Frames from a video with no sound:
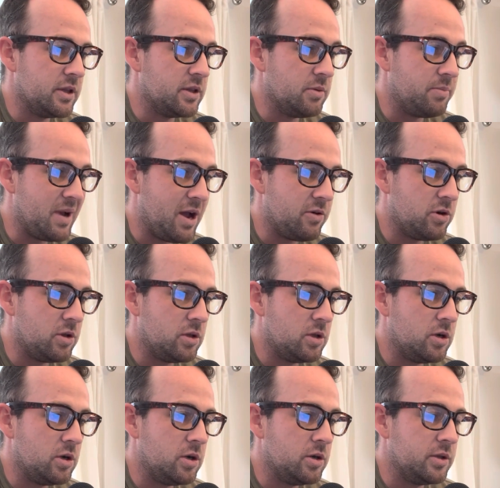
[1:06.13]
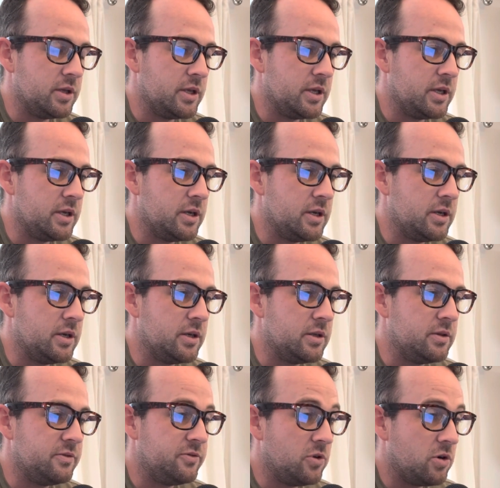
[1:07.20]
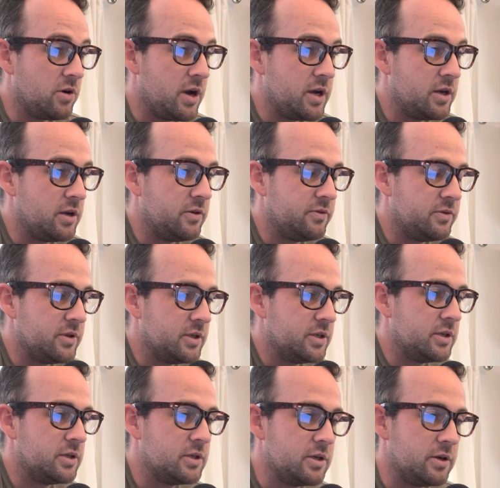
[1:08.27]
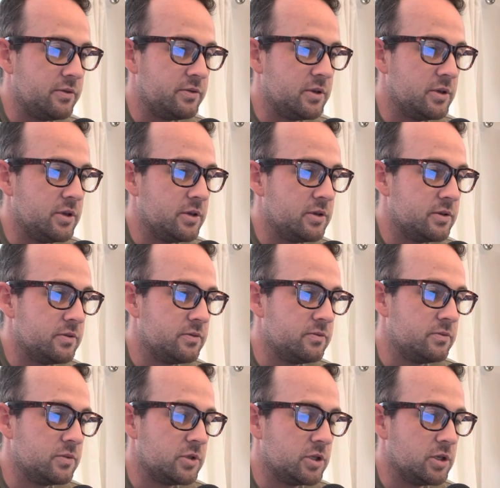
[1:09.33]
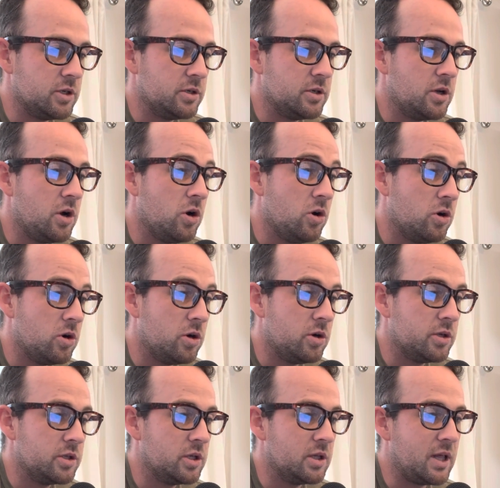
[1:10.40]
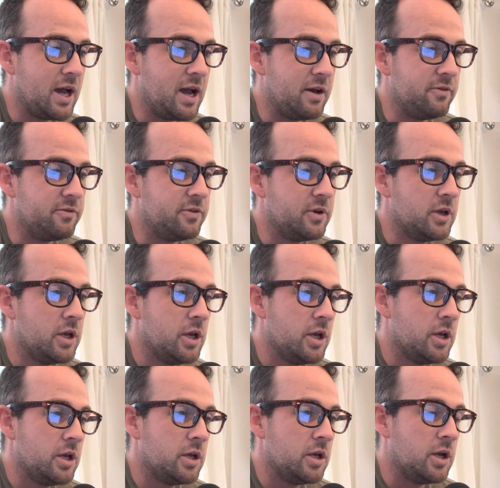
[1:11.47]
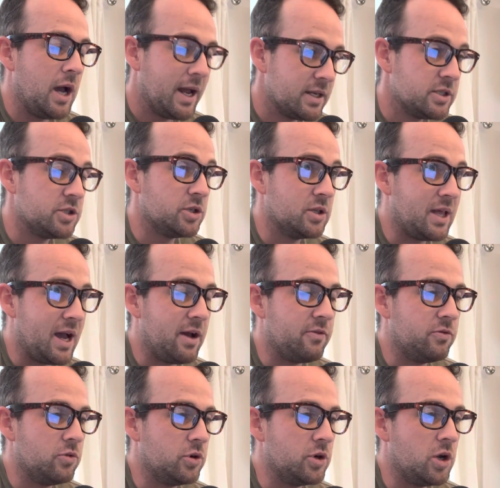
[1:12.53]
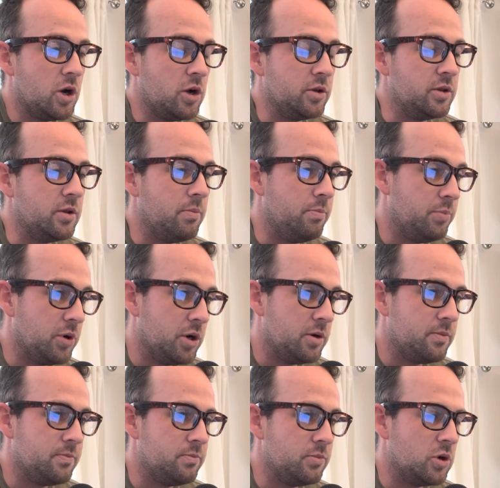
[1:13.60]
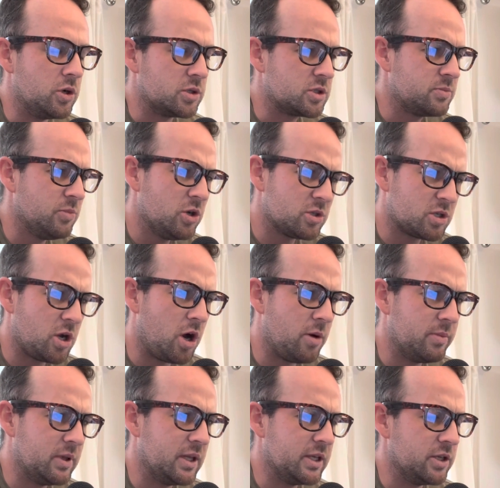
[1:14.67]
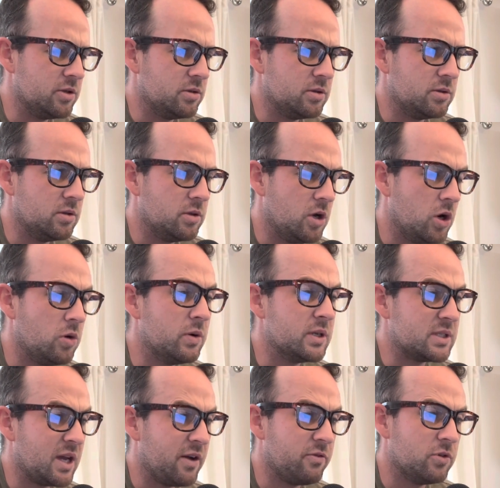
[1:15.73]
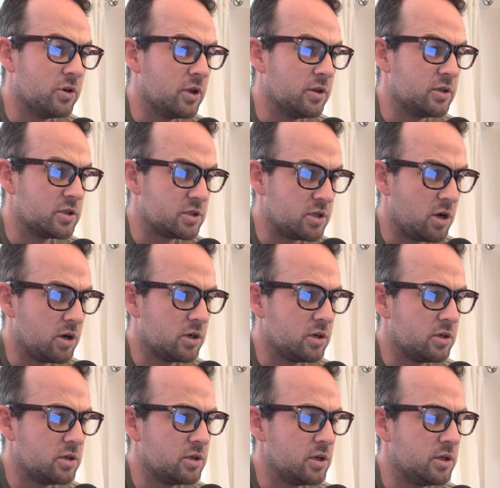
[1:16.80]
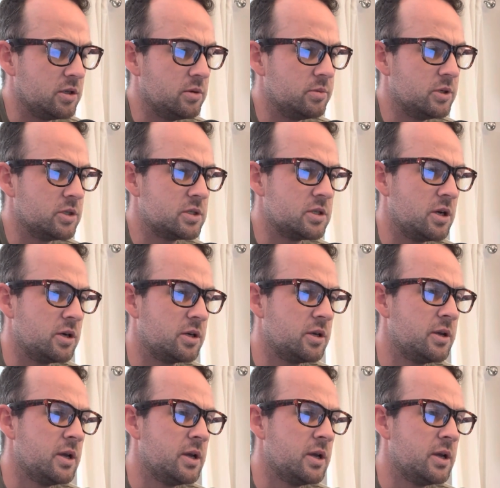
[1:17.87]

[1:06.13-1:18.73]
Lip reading: barrel or the forend of the gun, or you'll have one on the butt. Most commonly, you'll always have one on the stock, on the buttstock.